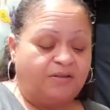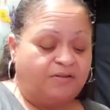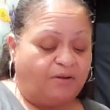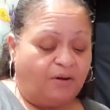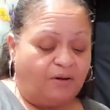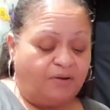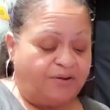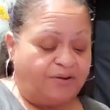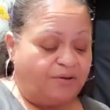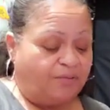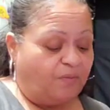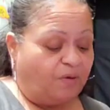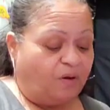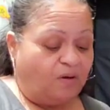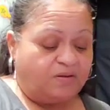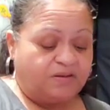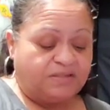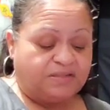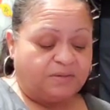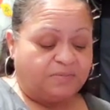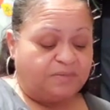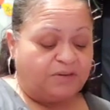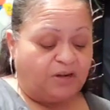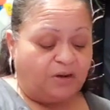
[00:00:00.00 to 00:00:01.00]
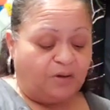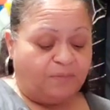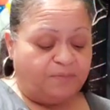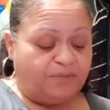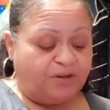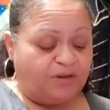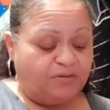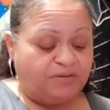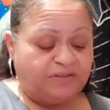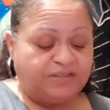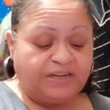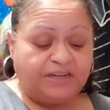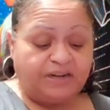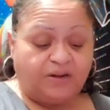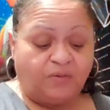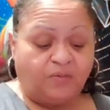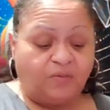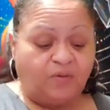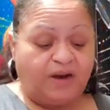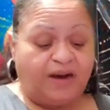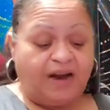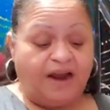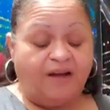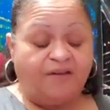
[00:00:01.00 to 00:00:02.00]
throw you on some little music or
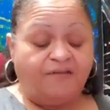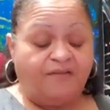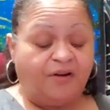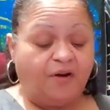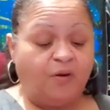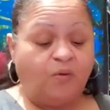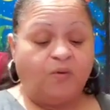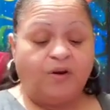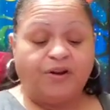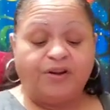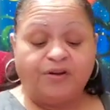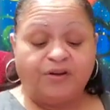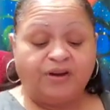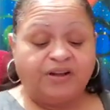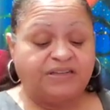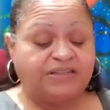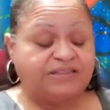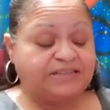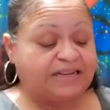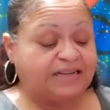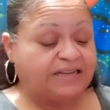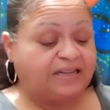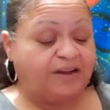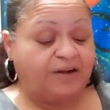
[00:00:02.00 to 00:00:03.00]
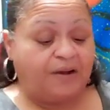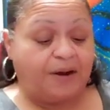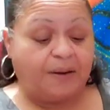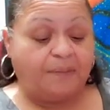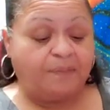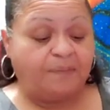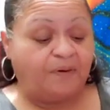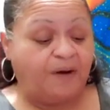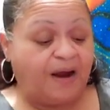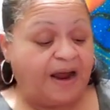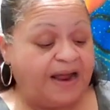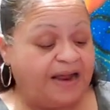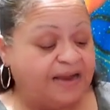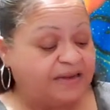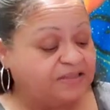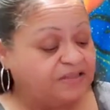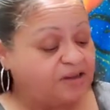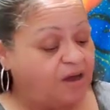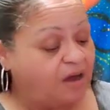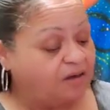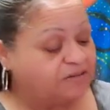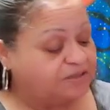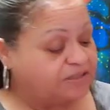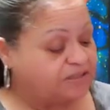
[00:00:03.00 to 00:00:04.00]
whatever where you can sit there and pray and
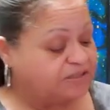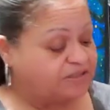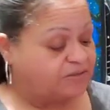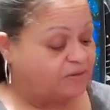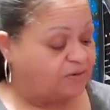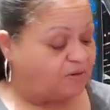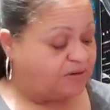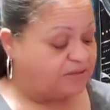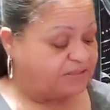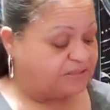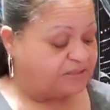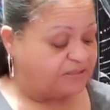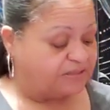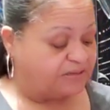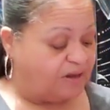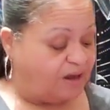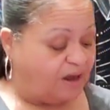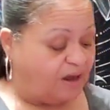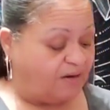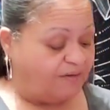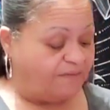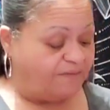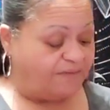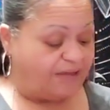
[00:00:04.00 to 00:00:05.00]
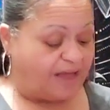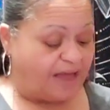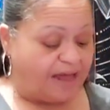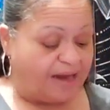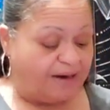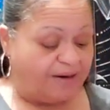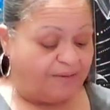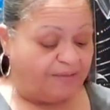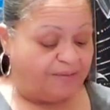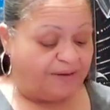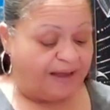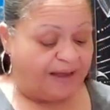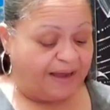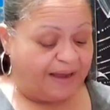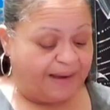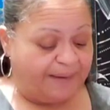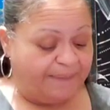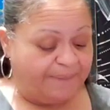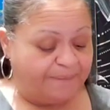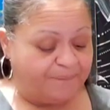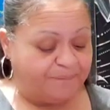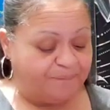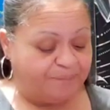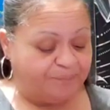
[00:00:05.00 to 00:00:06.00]
talk to source and all of that
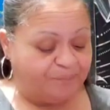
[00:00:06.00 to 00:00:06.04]
okay